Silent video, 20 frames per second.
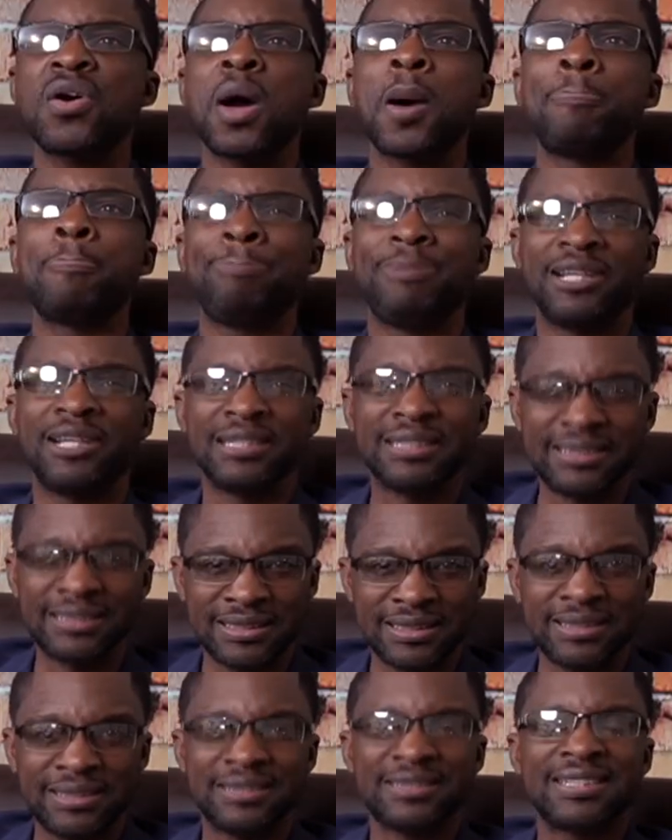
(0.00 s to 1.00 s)

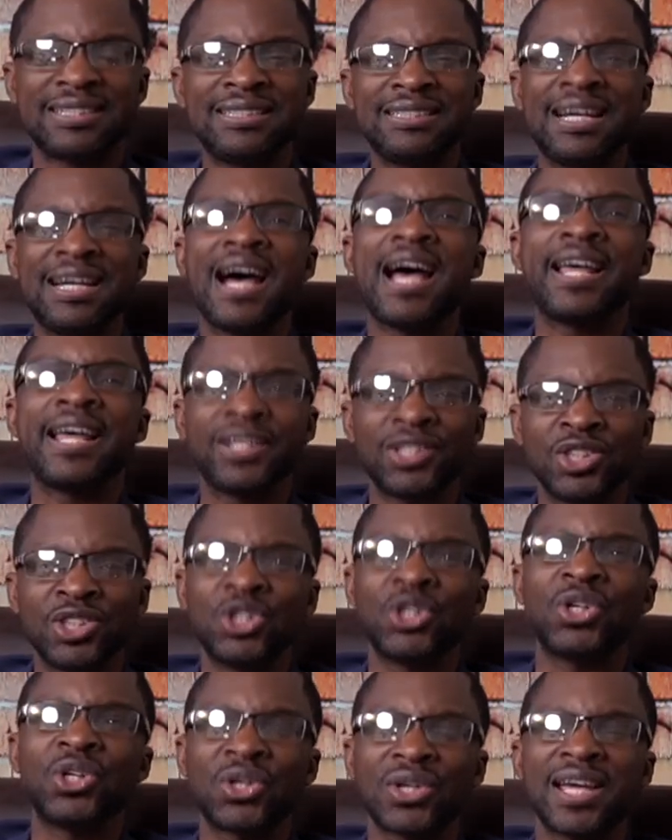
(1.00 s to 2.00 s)
ability to not
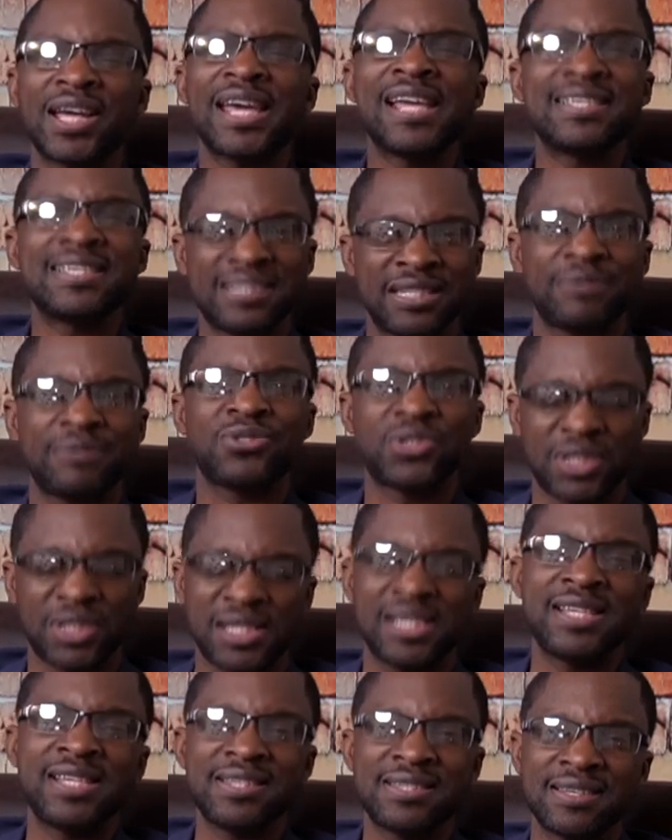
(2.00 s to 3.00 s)
look as if
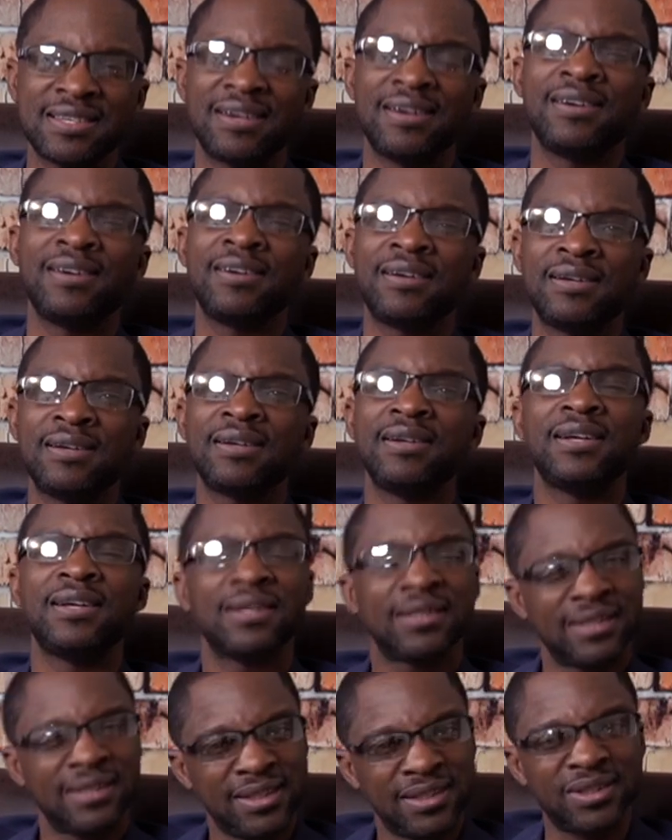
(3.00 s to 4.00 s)
she's a
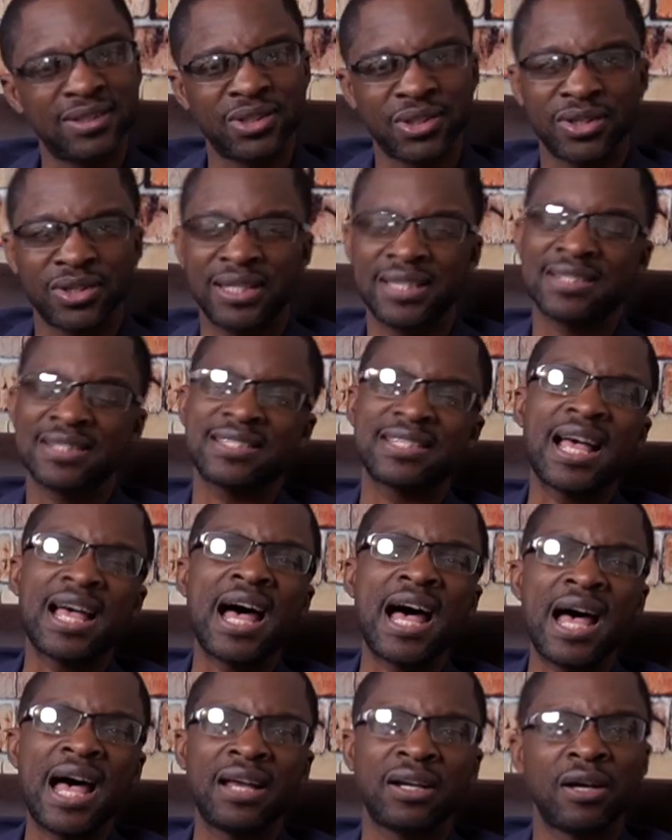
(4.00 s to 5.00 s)
killer
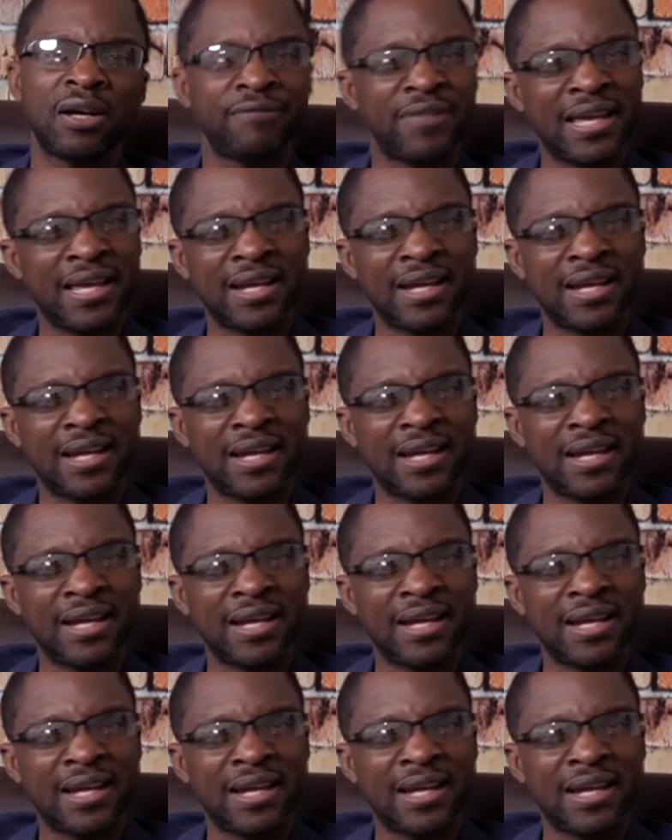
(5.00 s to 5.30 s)
inside of that